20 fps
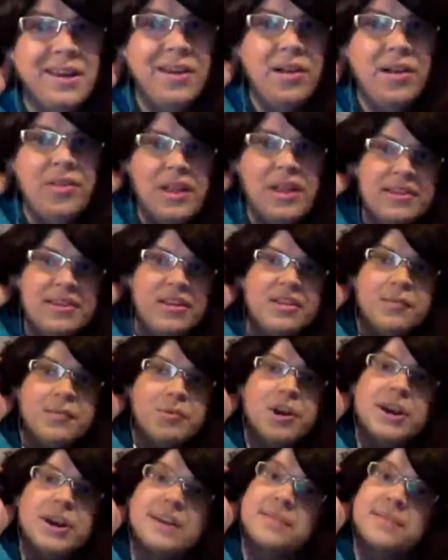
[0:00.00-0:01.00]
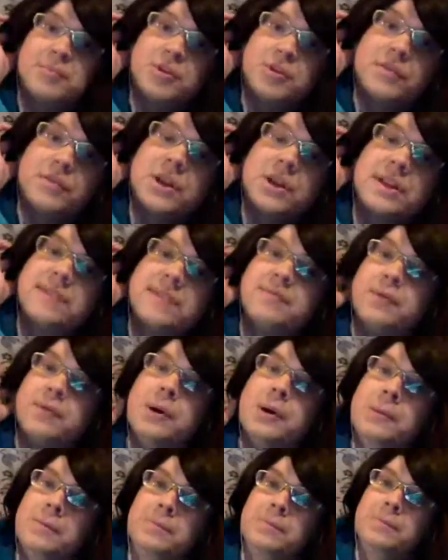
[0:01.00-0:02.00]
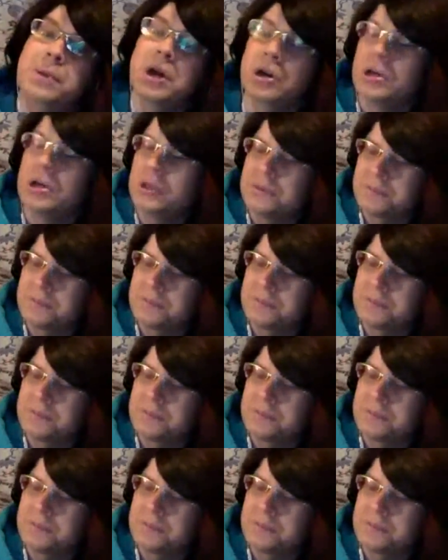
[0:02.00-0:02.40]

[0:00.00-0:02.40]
that's not the brightest move on his part.